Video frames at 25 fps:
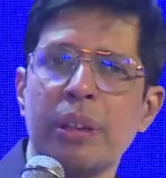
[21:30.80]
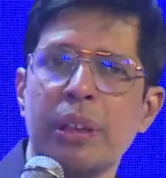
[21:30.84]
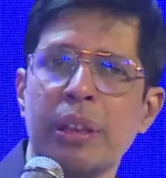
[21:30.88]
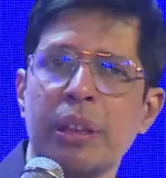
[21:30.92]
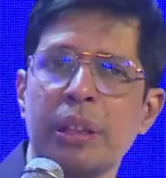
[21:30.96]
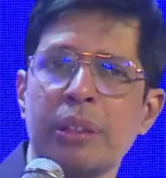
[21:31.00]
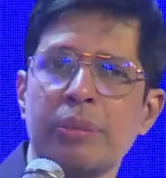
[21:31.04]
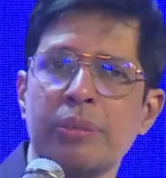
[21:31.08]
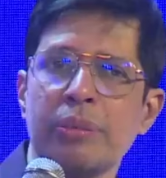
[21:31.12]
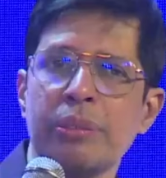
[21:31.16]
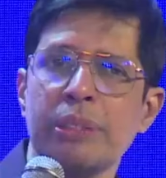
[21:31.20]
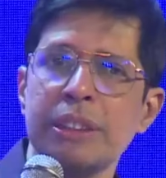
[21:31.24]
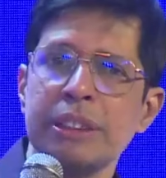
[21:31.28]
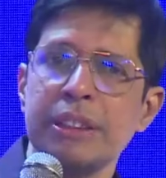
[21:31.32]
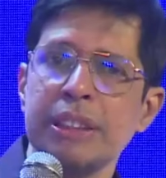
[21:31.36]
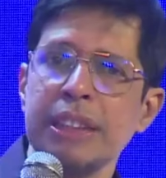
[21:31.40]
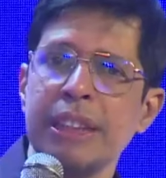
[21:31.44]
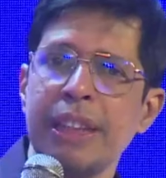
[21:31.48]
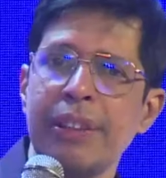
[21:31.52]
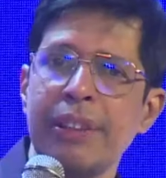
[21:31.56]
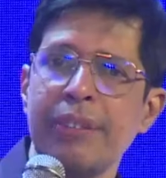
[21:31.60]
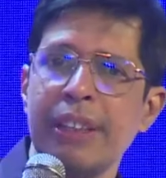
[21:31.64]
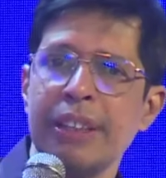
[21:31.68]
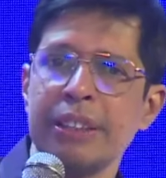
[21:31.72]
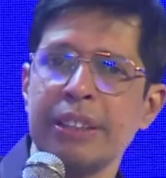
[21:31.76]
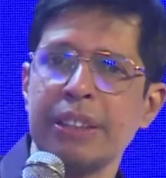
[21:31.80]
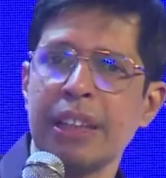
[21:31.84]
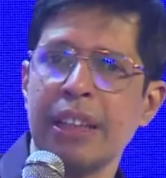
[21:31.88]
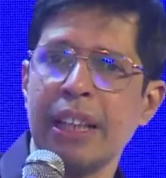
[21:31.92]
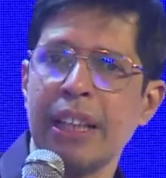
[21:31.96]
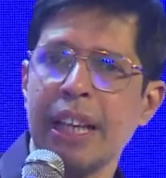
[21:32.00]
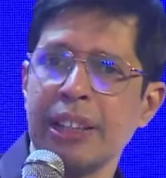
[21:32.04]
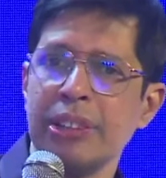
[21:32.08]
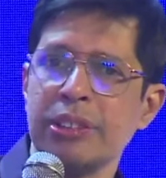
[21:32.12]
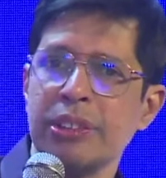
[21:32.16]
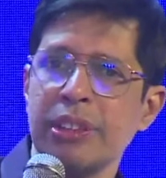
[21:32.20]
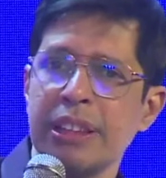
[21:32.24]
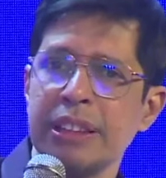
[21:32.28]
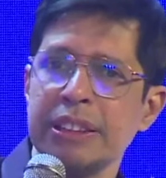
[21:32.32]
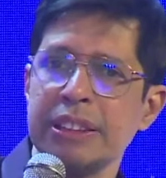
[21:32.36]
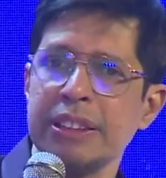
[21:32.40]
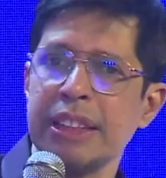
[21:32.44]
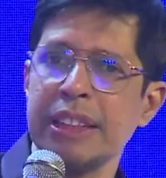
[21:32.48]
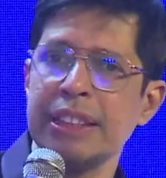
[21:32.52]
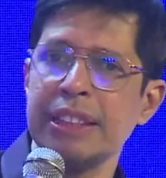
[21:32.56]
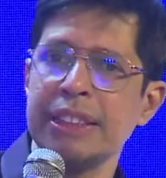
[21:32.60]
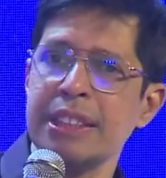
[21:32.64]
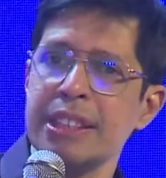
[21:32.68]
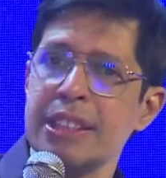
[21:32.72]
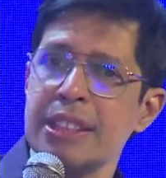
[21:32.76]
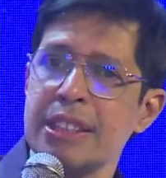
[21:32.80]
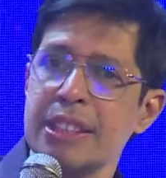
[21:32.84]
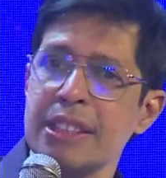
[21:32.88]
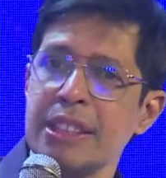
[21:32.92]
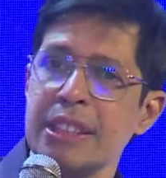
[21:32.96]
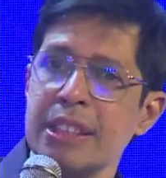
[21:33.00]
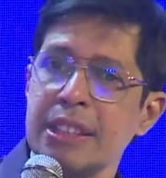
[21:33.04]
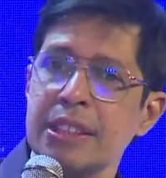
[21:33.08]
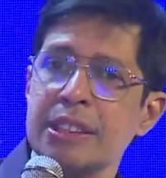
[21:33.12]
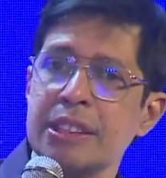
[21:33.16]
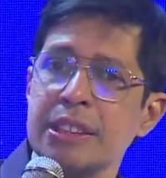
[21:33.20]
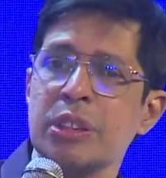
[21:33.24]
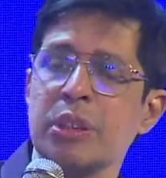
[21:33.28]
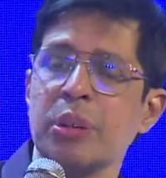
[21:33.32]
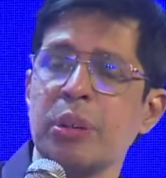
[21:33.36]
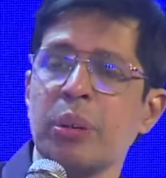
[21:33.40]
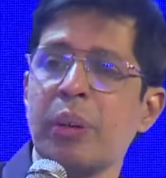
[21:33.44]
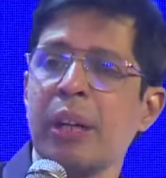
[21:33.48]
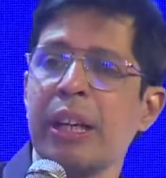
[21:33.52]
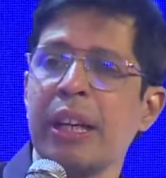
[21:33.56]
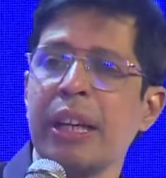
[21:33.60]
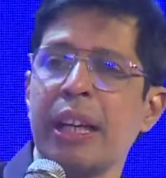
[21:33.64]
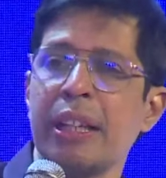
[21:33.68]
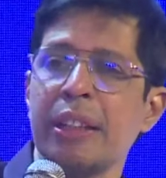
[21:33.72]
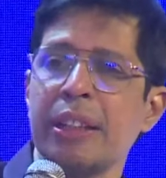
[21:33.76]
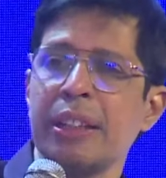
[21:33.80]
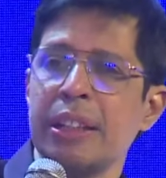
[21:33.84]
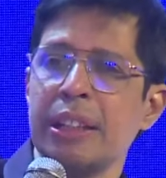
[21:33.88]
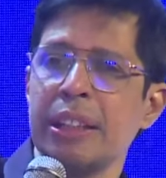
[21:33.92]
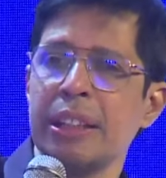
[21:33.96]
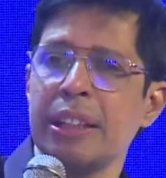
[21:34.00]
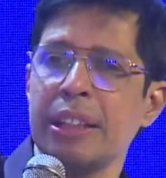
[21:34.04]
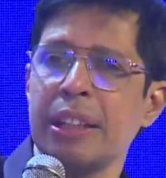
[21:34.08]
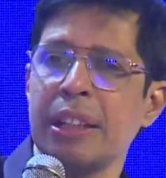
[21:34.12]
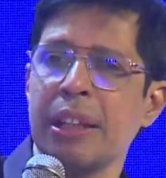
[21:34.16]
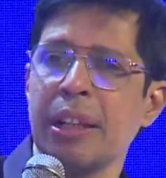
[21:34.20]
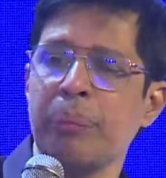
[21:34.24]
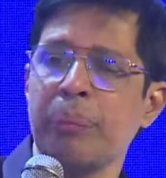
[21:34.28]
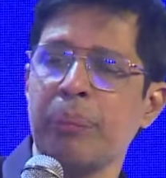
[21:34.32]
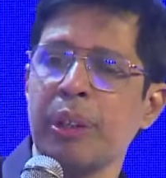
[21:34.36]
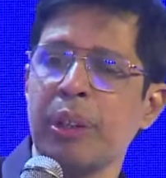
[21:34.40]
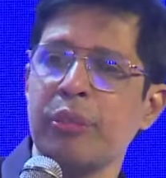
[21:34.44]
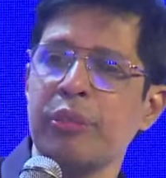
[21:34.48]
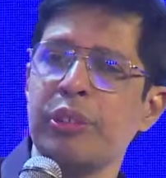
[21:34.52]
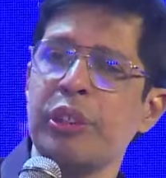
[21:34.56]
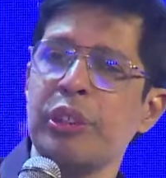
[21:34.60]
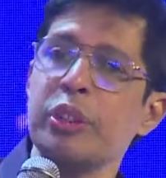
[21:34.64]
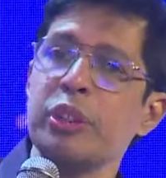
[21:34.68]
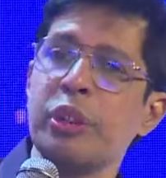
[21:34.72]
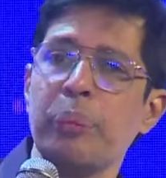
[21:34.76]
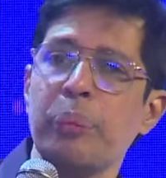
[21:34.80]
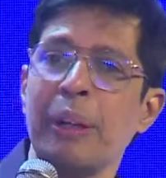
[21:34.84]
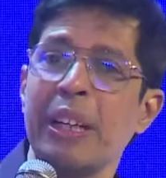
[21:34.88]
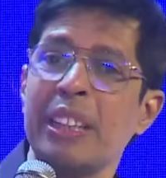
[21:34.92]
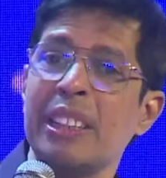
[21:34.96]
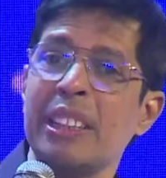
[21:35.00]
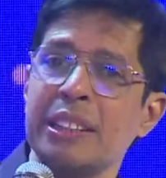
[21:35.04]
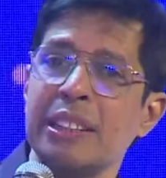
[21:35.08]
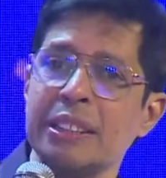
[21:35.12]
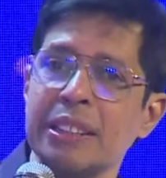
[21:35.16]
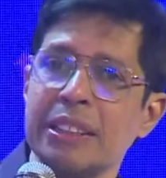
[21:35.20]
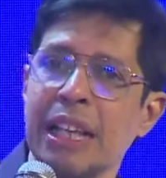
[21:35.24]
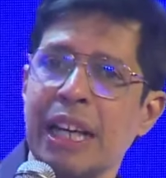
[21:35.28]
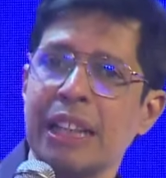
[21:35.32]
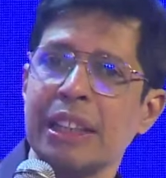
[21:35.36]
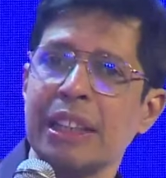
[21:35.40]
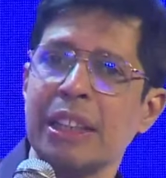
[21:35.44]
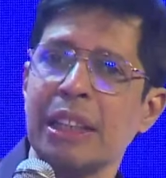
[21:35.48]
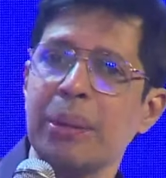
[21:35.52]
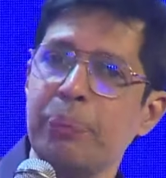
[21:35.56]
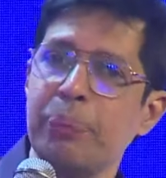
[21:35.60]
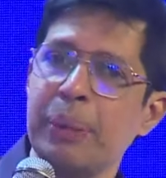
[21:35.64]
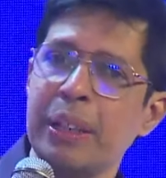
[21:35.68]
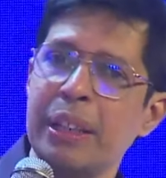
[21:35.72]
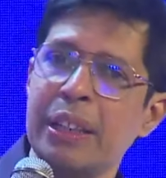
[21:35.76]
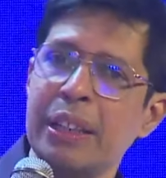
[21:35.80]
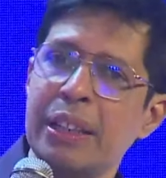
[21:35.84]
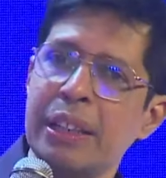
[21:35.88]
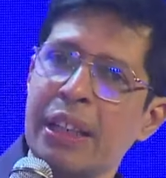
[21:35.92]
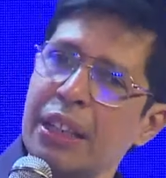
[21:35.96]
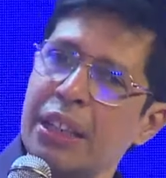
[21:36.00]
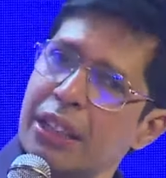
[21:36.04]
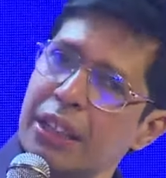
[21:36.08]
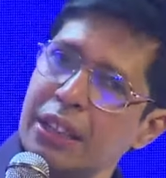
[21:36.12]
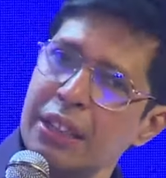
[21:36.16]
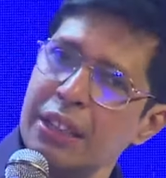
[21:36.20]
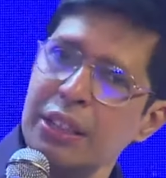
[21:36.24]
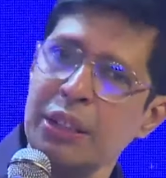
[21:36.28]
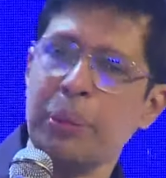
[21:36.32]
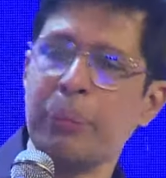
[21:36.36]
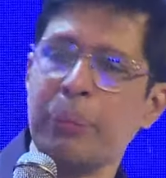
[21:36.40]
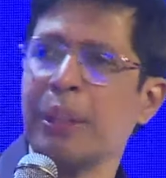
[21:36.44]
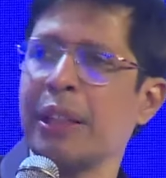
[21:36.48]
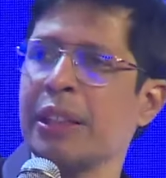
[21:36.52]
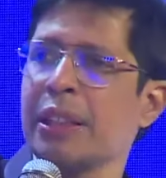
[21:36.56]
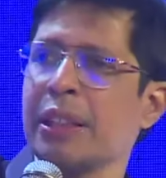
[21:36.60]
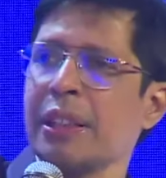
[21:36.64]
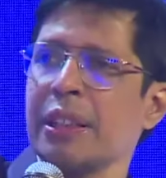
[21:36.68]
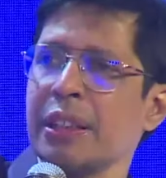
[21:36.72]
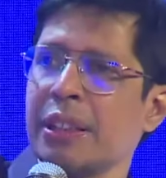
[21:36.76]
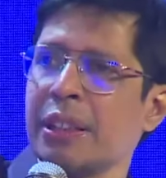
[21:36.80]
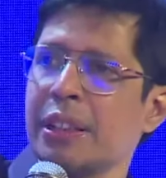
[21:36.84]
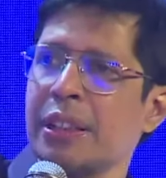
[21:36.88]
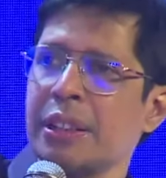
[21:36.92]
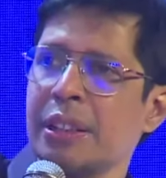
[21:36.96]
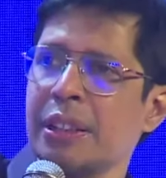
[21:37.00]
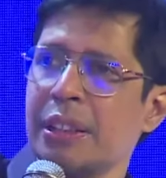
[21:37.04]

uh, this innovation actually says is it's looking at the number of incubated startup in an incubator.